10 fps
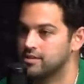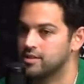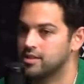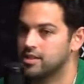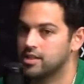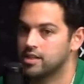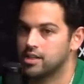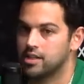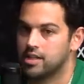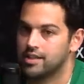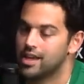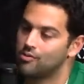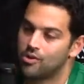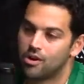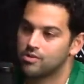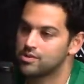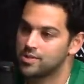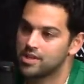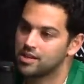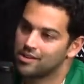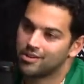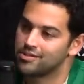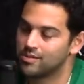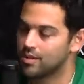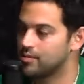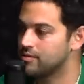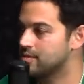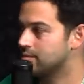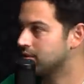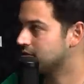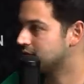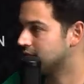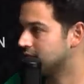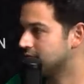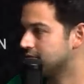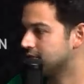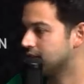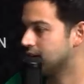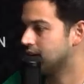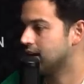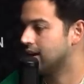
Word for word: Yeah. That will always be there. You're always going to want to prove something to yourself. For sure.